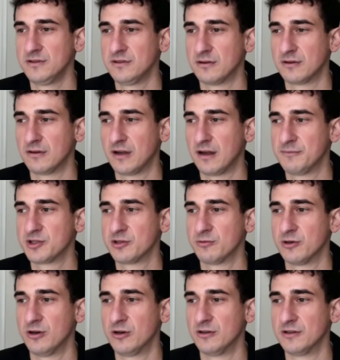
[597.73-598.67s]
know, I'm sure
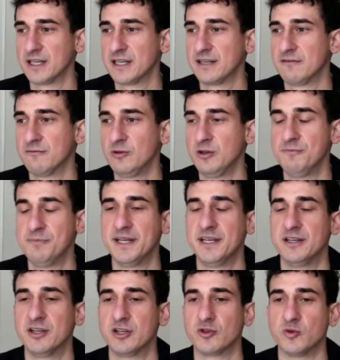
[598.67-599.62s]
we're all like, we've been
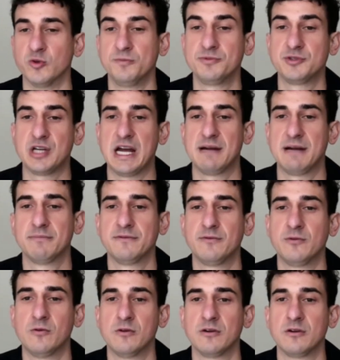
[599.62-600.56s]
in a group chat
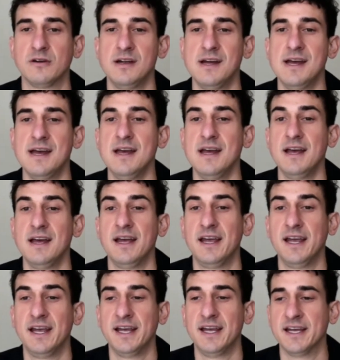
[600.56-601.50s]
before,
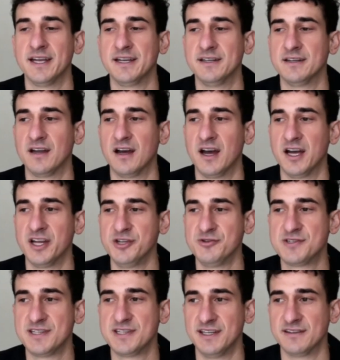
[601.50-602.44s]
and uh, you
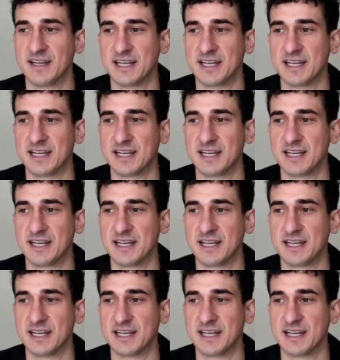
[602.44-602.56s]
send